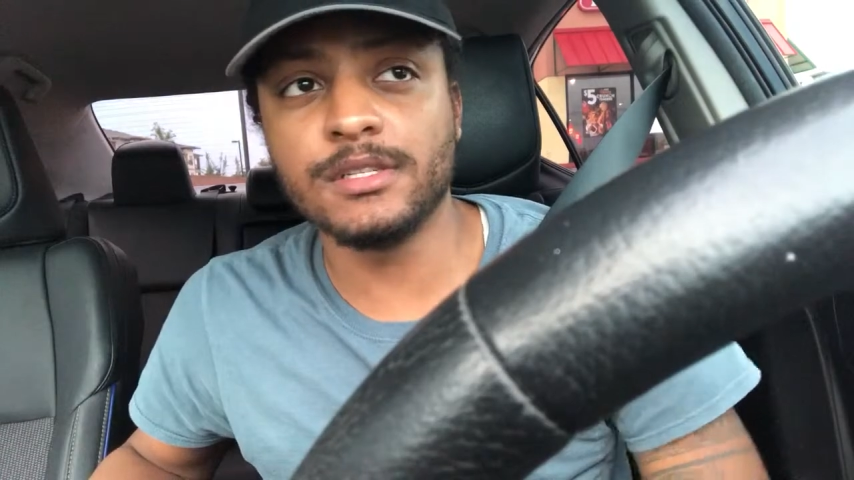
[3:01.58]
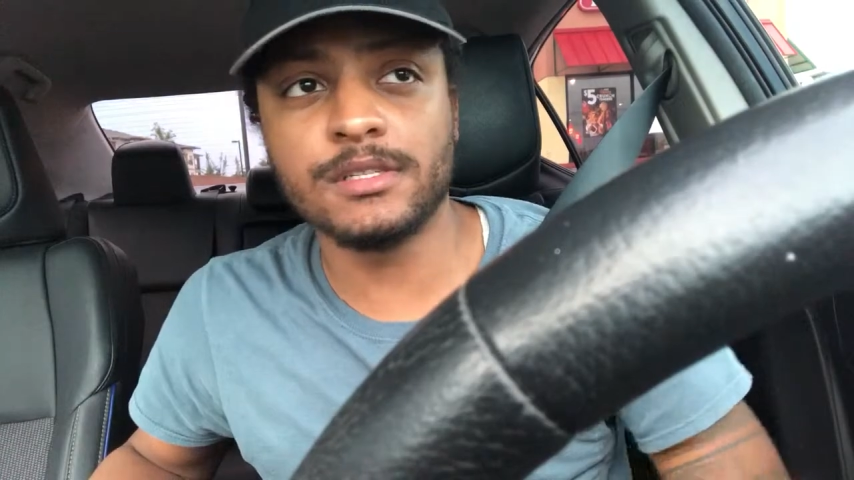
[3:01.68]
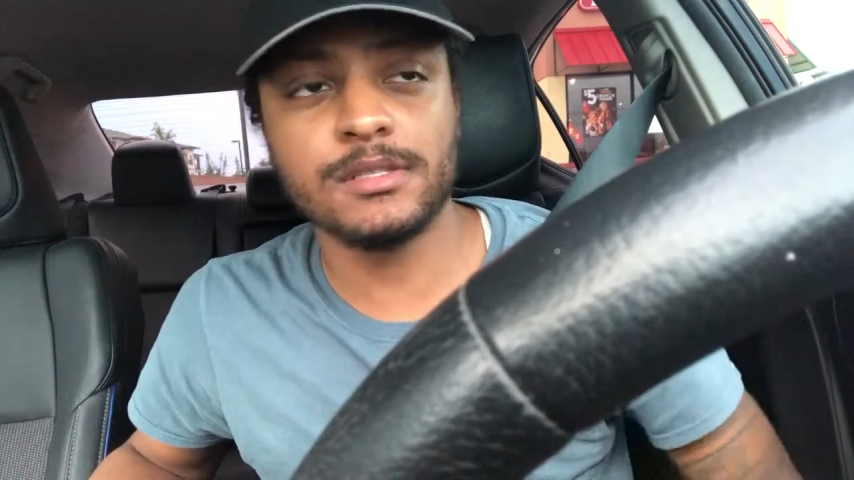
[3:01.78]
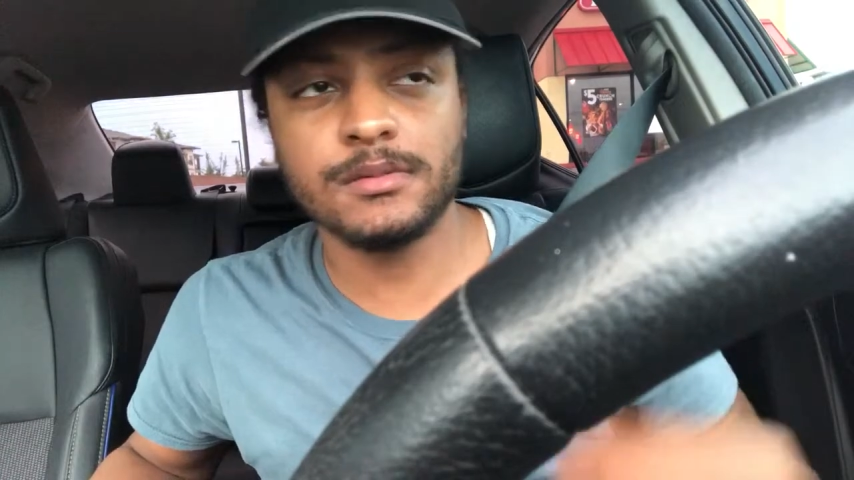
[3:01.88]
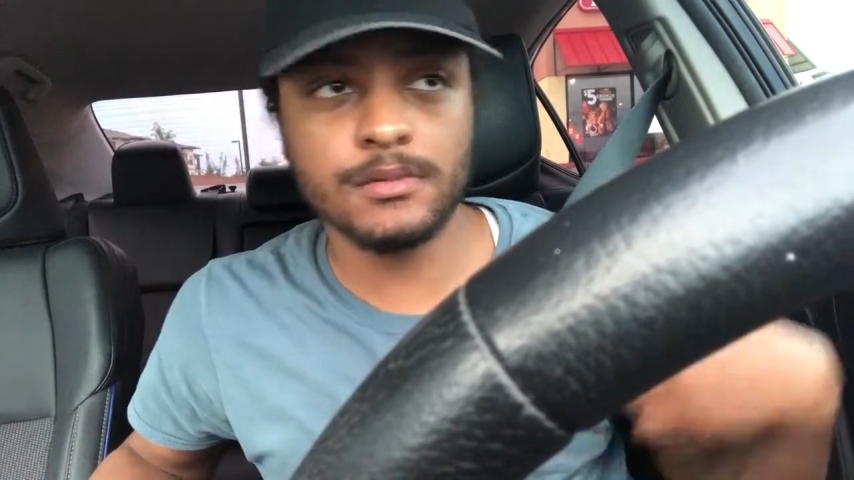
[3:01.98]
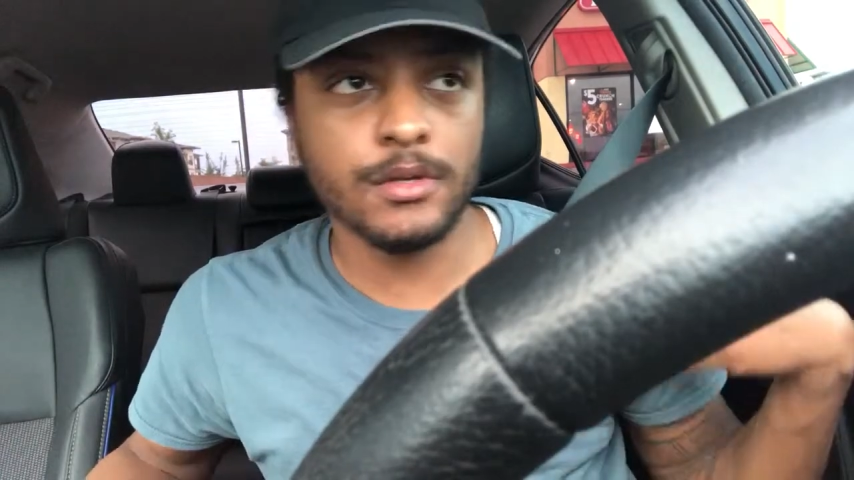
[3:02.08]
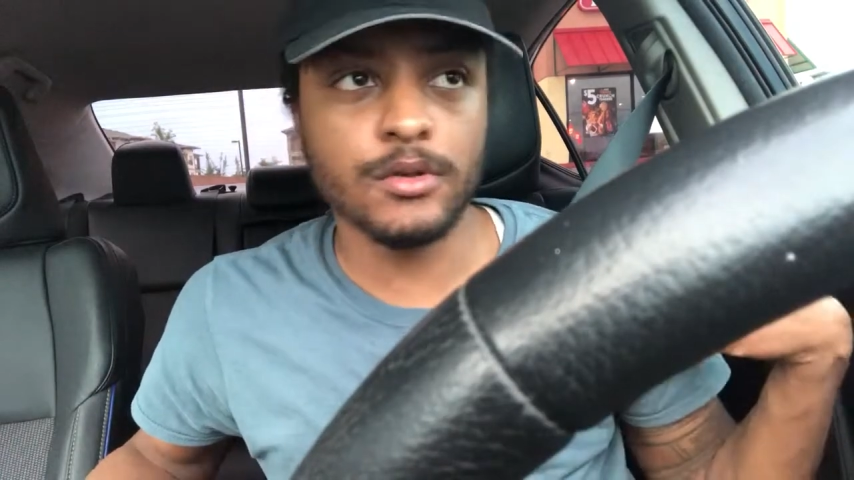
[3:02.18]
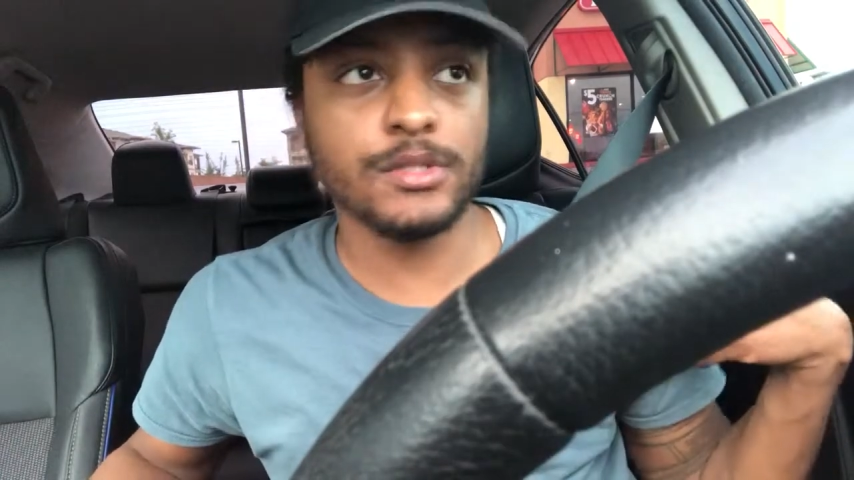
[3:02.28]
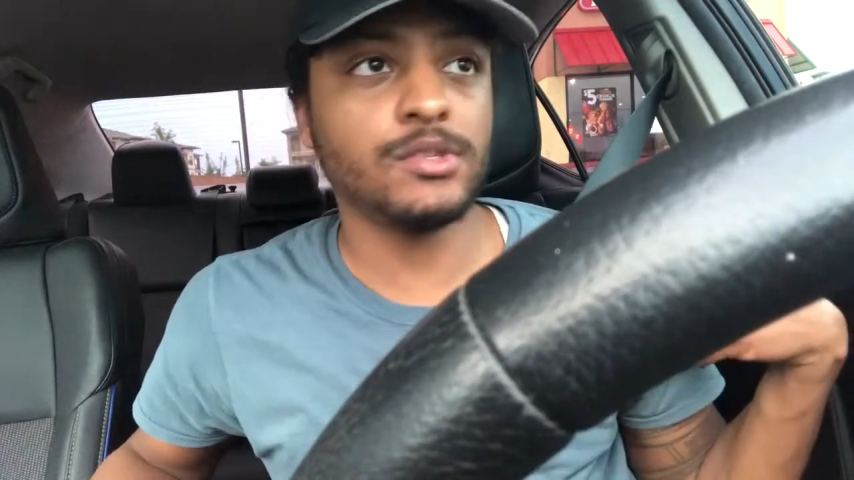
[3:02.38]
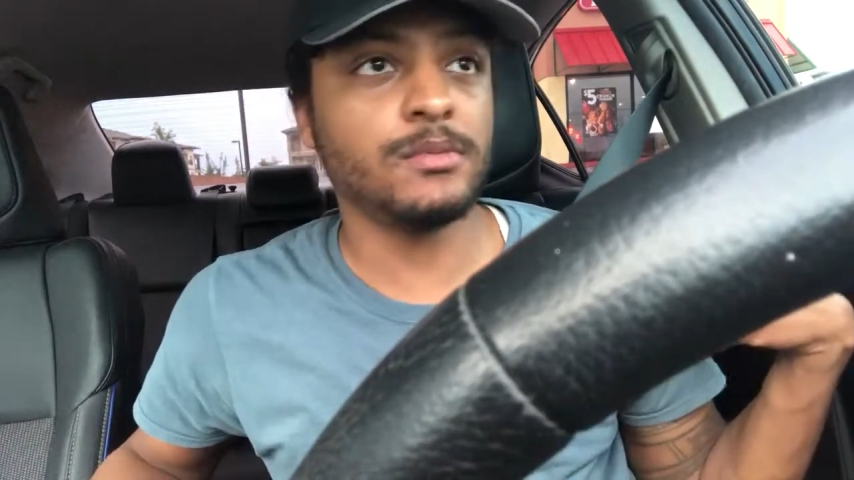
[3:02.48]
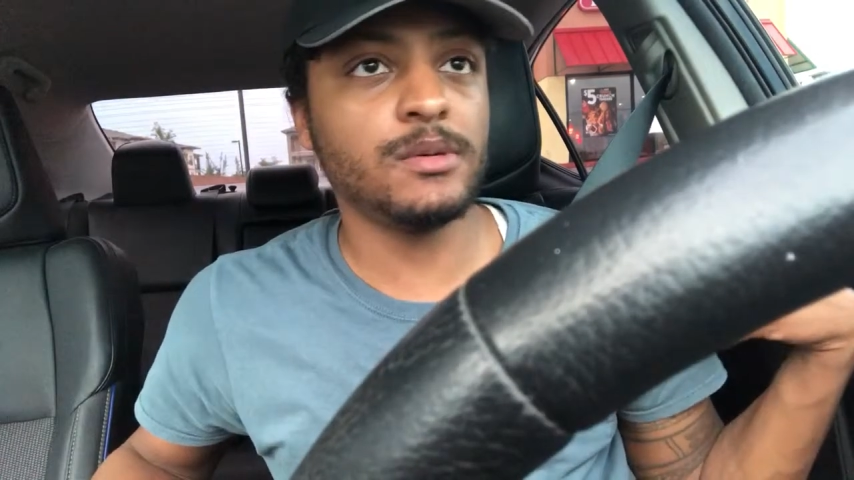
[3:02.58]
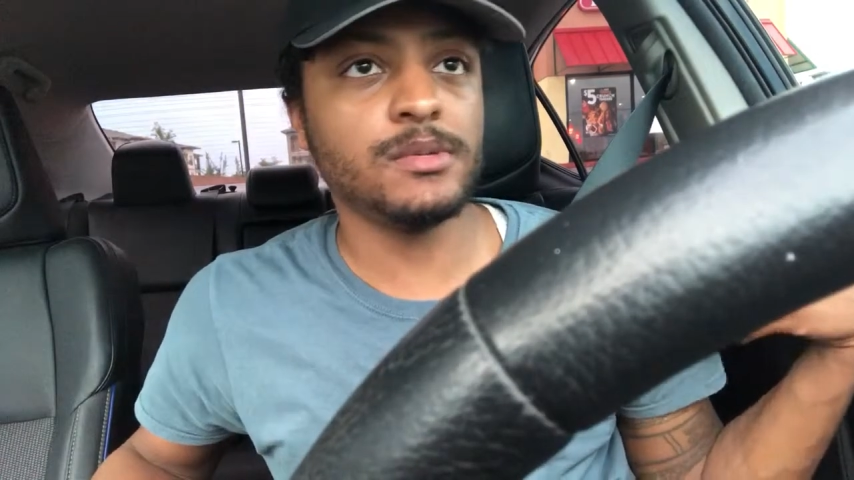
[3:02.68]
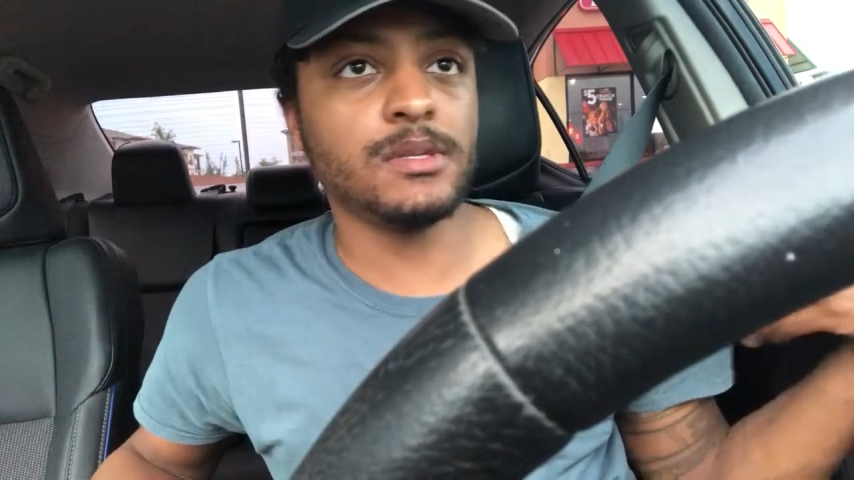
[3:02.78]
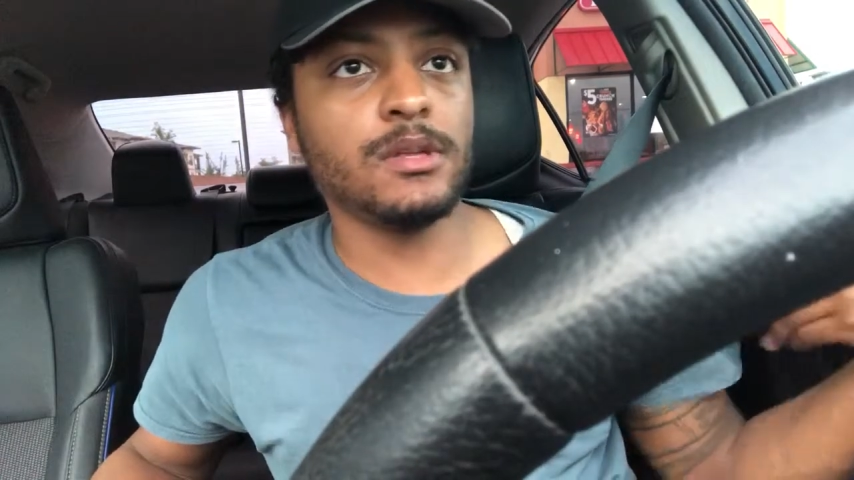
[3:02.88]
just, you know, assumed it was